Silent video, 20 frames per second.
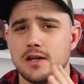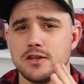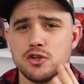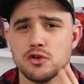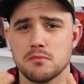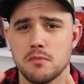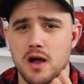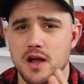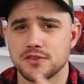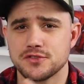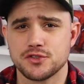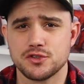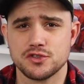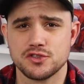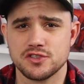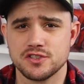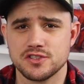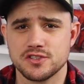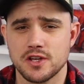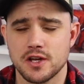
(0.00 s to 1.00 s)
your
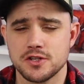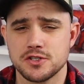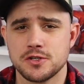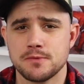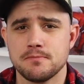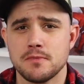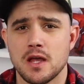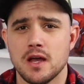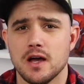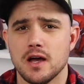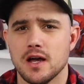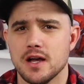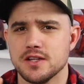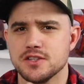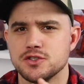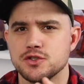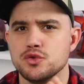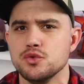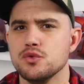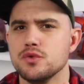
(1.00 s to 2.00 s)
monsters and such,
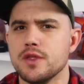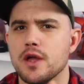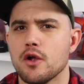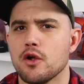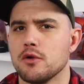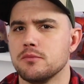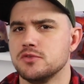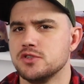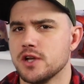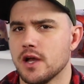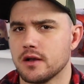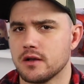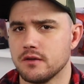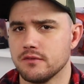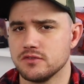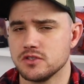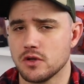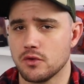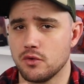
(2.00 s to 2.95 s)
to their objectives.